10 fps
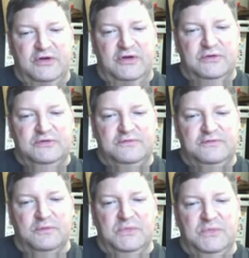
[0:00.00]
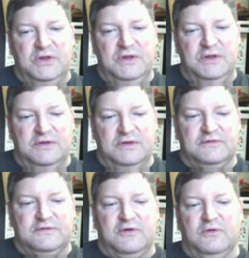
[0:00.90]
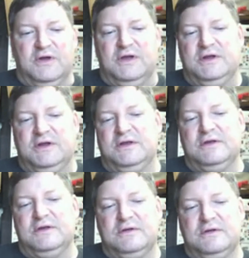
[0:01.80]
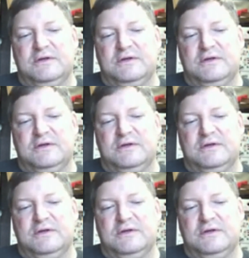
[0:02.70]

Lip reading: challenge for me is creating